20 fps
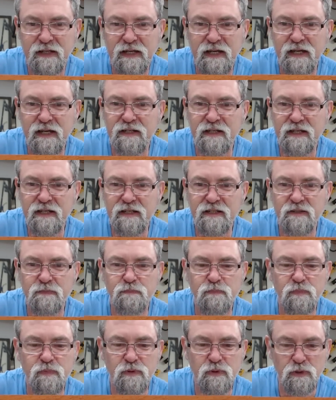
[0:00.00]
It is
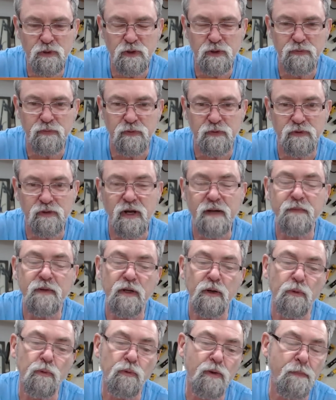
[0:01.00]
beautiful. So I'm
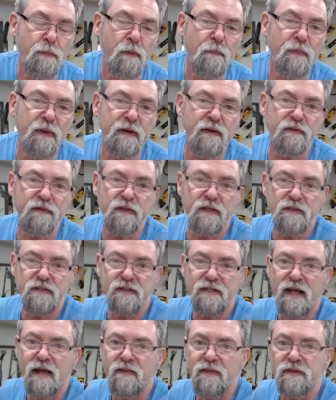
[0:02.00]
going to rip a bit of this
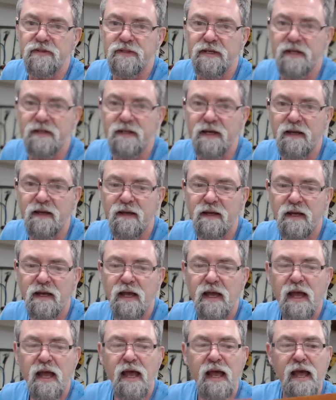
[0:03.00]
down the center
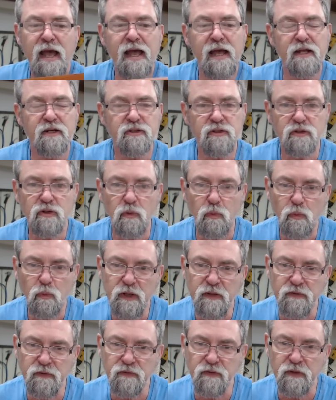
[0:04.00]
and to the
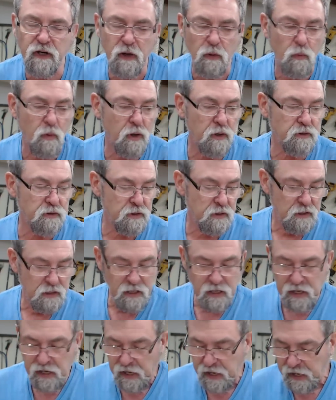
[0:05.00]
width that I want.
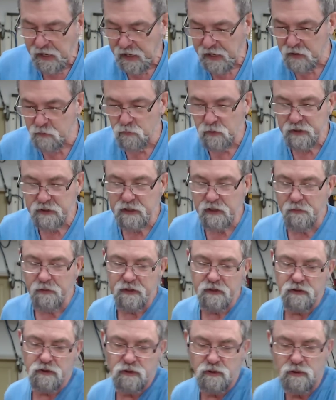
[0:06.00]
And we're
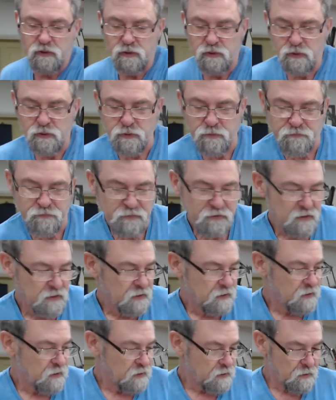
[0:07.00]
going to
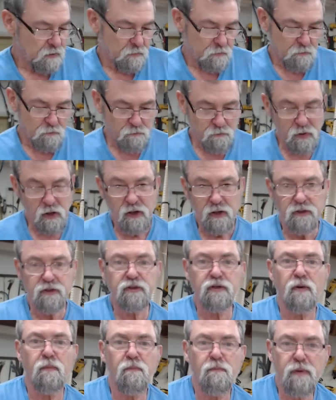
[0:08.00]

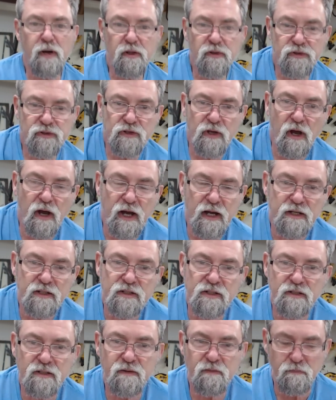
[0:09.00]
bond both
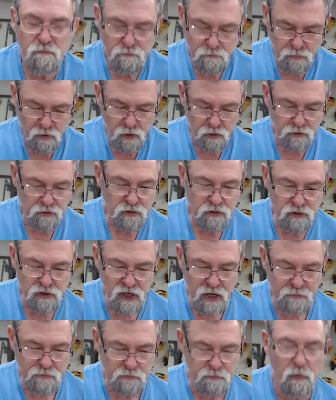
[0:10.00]
sides,
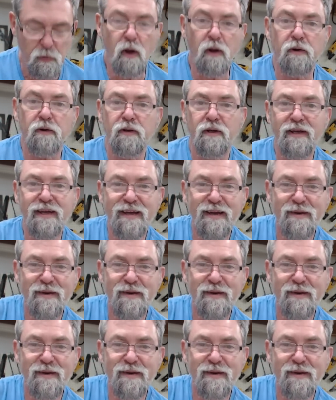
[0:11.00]
James Bond